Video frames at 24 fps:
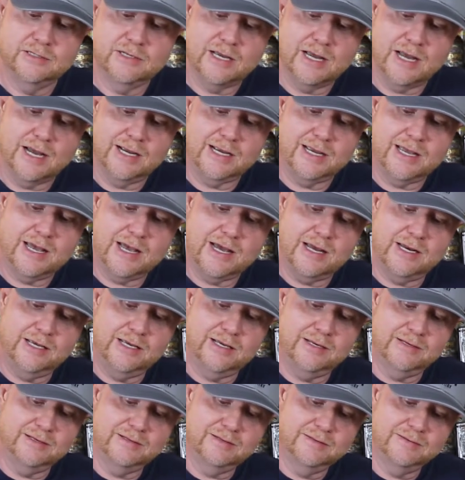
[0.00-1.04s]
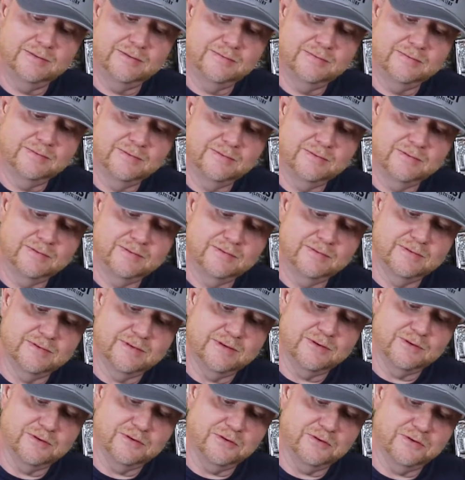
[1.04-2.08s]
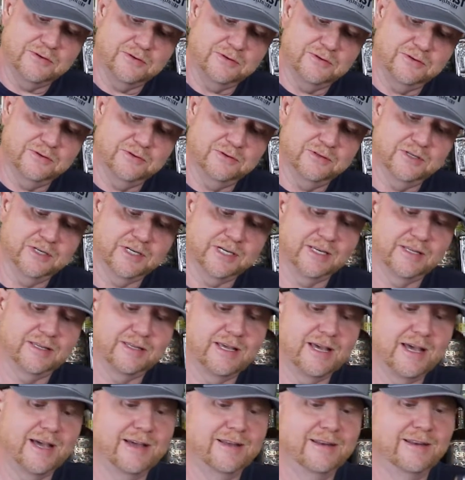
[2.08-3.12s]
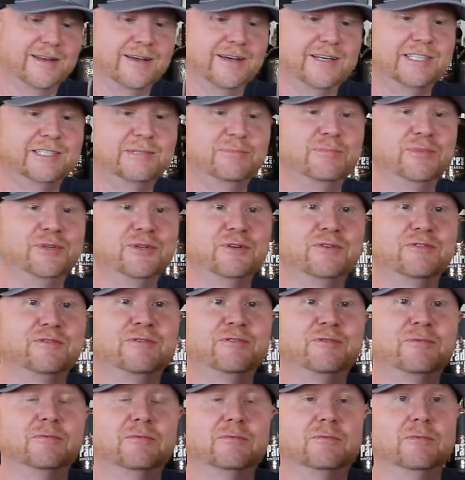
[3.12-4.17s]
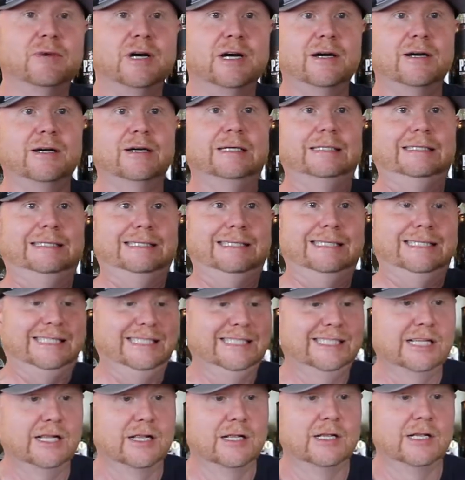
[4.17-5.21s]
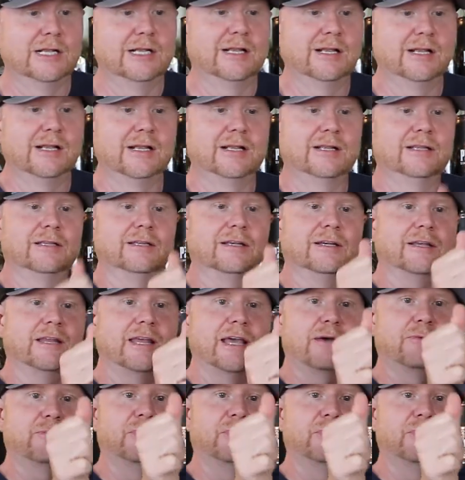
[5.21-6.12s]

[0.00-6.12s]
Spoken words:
I got it. Oh, look at that. Nice, beautiful. Wow. Look at that.